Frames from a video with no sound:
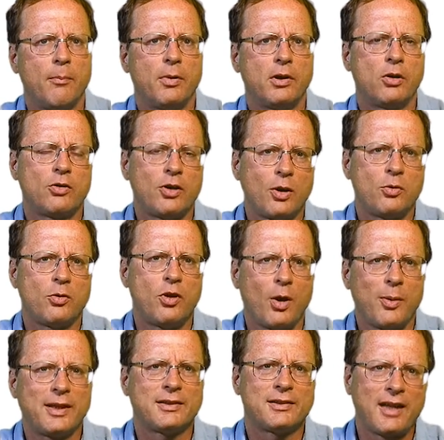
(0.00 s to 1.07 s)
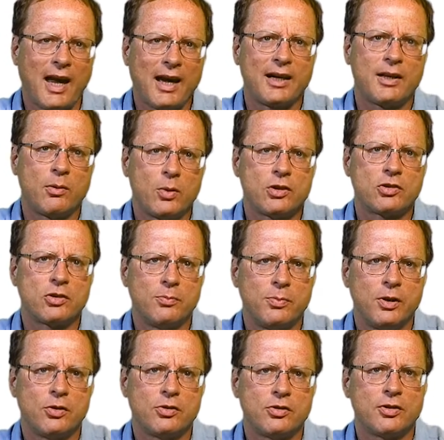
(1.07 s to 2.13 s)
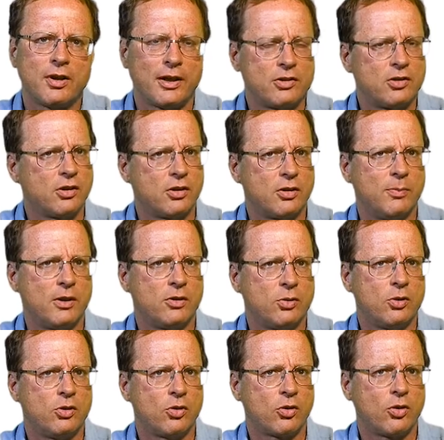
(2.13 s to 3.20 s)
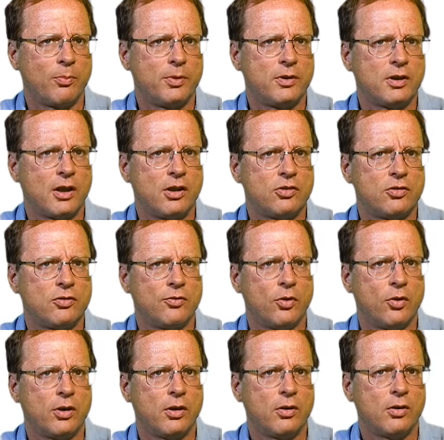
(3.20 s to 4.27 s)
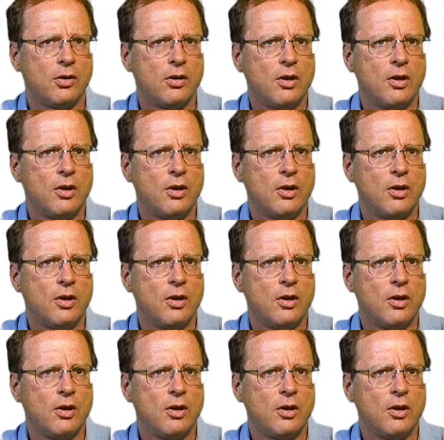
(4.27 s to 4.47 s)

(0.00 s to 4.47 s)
but you don't know exactly which computer is actually going to be doing your computation for you.